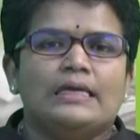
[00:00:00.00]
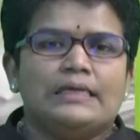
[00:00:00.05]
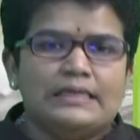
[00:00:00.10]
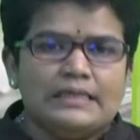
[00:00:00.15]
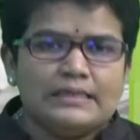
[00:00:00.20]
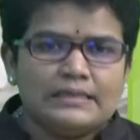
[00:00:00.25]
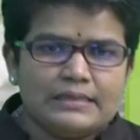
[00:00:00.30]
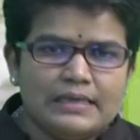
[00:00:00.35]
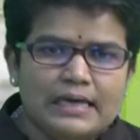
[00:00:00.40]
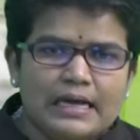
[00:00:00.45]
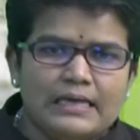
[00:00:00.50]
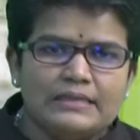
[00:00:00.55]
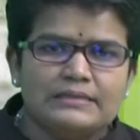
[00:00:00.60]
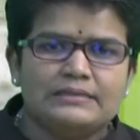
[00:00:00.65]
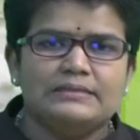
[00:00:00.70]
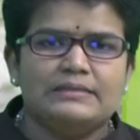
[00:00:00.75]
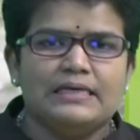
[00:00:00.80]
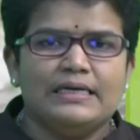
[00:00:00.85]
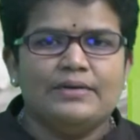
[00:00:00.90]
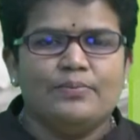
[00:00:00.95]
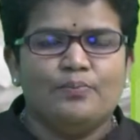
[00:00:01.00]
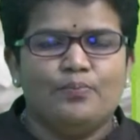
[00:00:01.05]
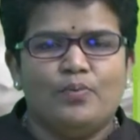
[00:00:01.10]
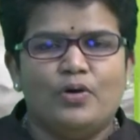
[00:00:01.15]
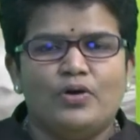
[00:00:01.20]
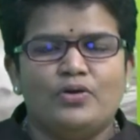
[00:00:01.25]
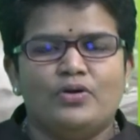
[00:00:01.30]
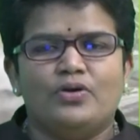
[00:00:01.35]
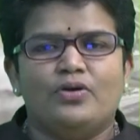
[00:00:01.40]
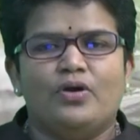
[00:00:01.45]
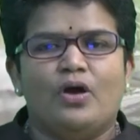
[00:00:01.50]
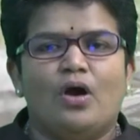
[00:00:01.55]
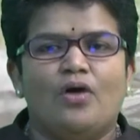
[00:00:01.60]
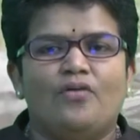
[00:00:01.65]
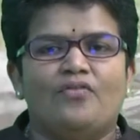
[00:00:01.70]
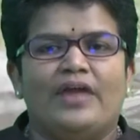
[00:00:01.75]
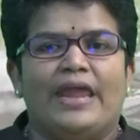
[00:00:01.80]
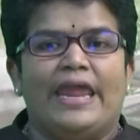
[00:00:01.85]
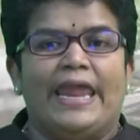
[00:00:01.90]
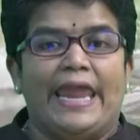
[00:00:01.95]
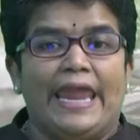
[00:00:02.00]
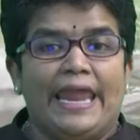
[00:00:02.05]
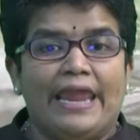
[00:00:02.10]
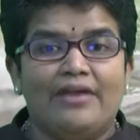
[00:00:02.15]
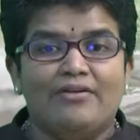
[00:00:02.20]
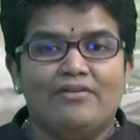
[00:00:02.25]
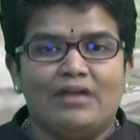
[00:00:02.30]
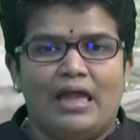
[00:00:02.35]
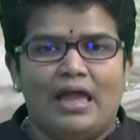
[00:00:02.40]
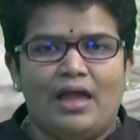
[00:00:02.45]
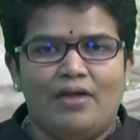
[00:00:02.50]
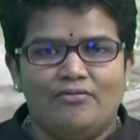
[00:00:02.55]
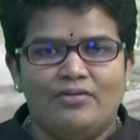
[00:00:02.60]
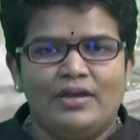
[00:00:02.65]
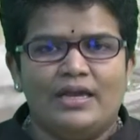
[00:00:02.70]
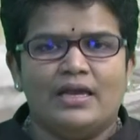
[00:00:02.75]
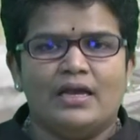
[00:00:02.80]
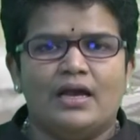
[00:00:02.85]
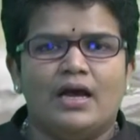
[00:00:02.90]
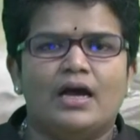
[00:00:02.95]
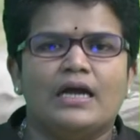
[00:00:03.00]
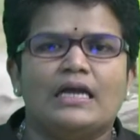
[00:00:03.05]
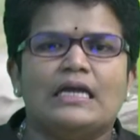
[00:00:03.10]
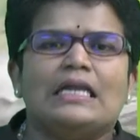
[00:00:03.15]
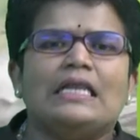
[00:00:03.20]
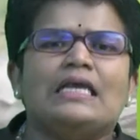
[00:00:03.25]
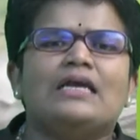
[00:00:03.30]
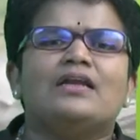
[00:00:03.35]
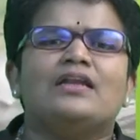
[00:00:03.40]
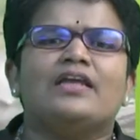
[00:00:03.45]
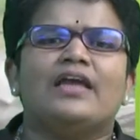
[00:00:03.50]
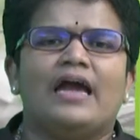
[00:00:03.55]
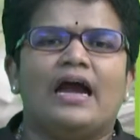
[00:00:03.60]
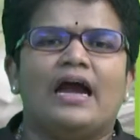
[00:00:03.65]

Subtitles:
discuss the importance of having a clearly